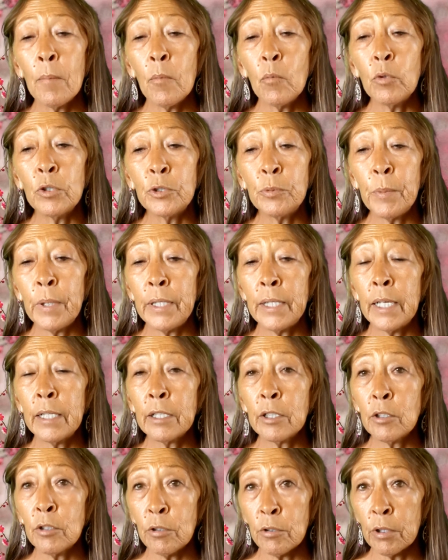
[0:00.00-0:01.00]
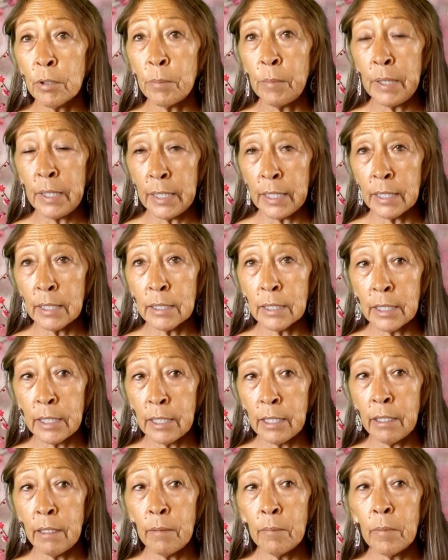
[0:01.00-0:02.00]
which may not occur
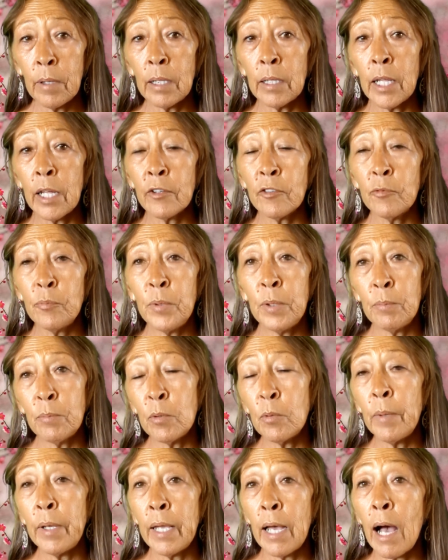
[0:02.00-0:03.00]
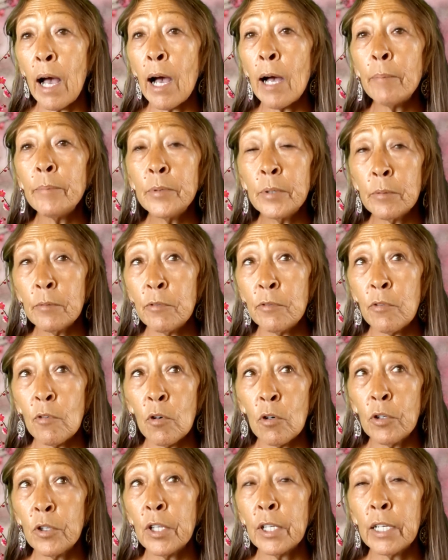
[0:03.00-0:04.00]
immediately. A lot of people may opt
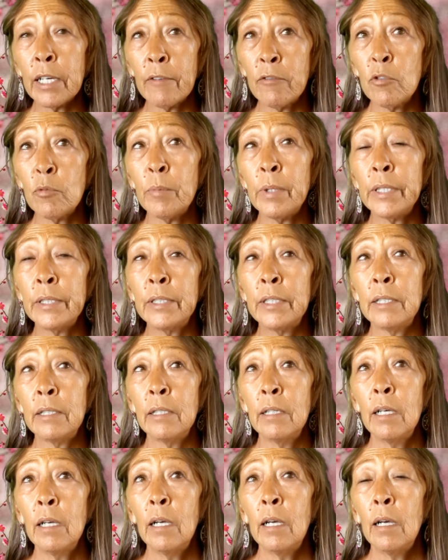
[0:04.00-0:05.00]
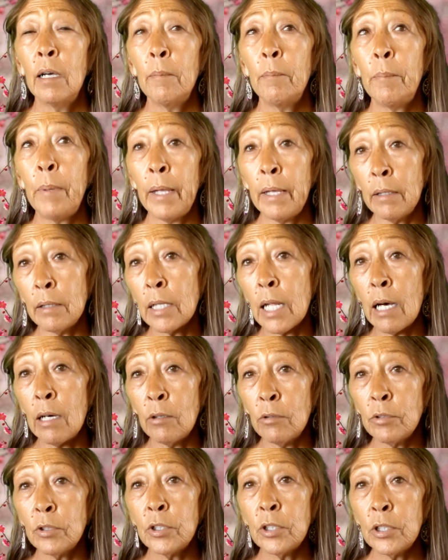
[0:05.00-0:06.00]
for the government
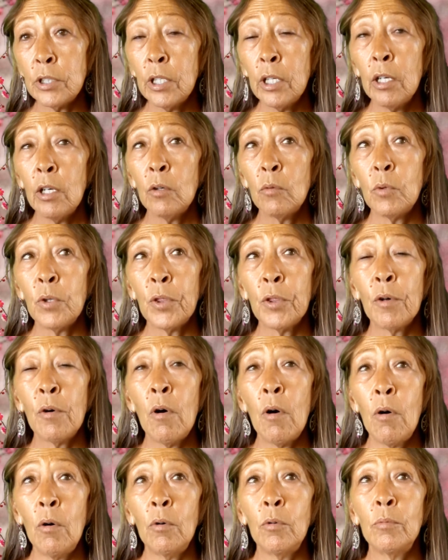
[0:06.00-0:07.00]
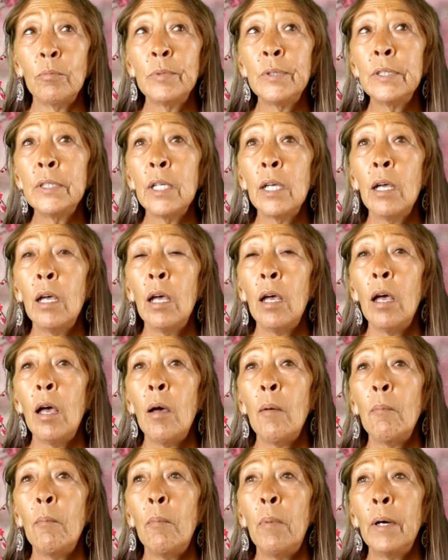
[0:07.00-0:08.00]
bailout with the homes,
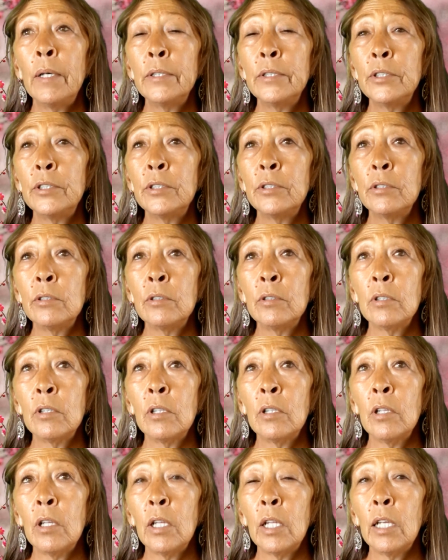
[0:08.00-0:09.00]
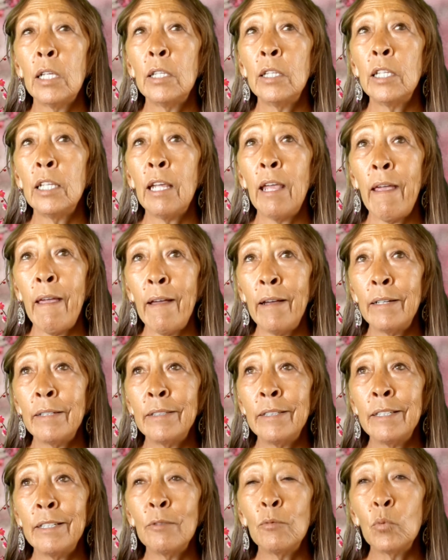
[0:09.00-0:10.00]
but in the
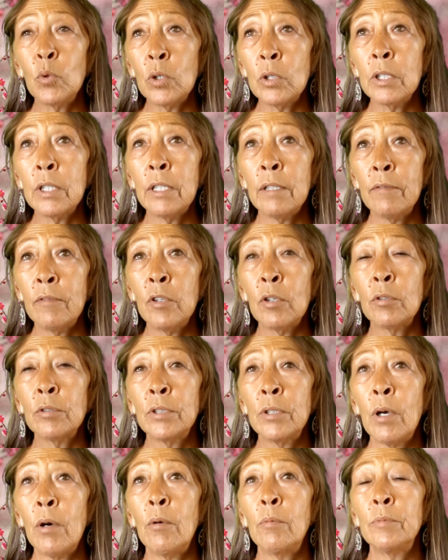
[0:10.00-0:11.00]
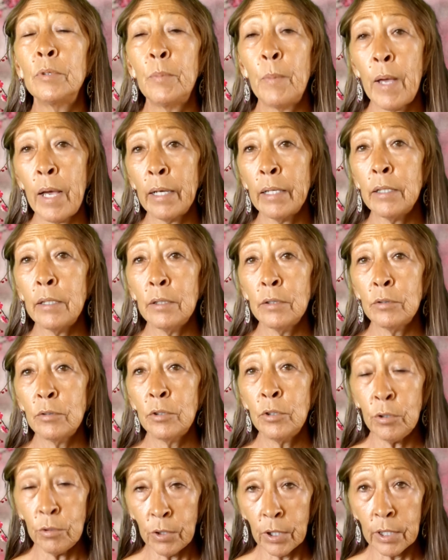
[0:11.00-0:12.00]
end, it will give those homes back
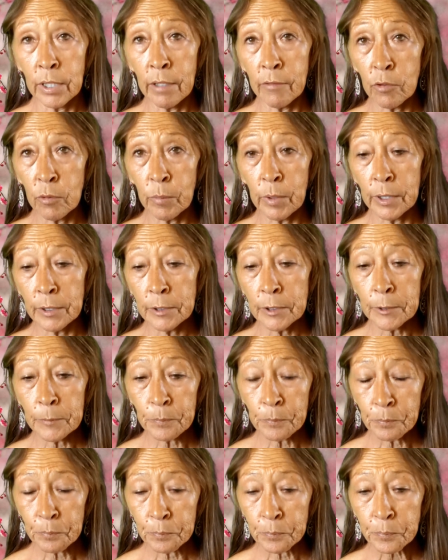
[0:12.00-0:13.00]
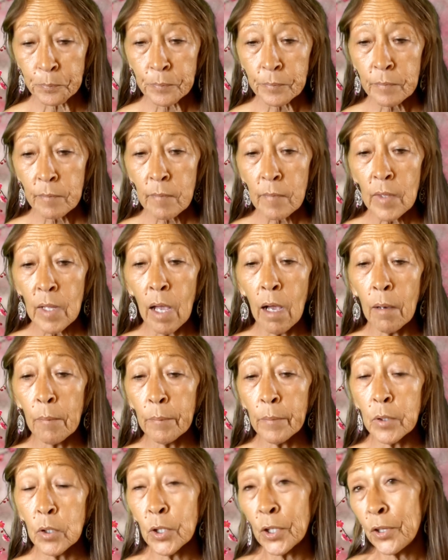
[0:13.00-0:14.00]
to the government.
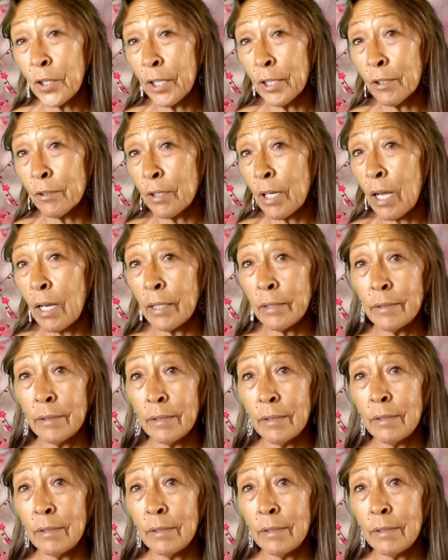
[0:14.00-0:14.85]
Good thing or not,